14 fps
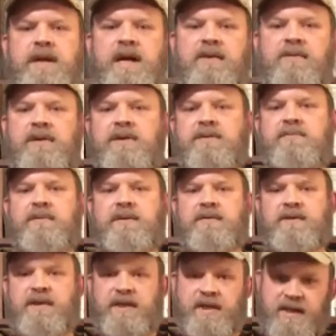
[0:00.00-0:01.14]
haven't, if
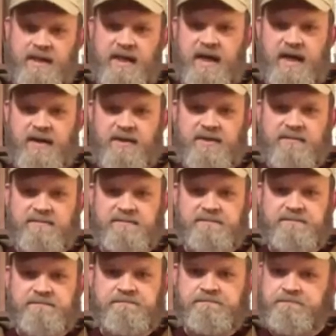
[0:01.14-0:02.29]
you think you can't,
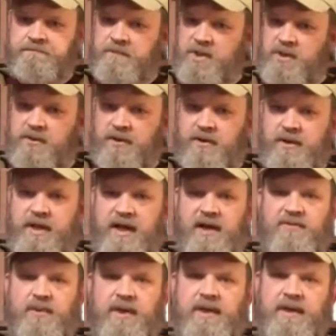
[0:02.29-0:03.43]
you're already
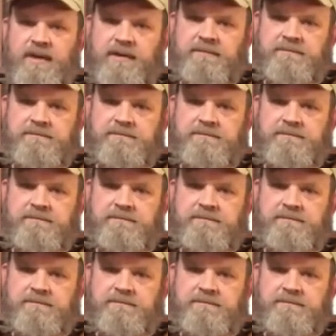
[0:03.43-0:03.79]
halfway there.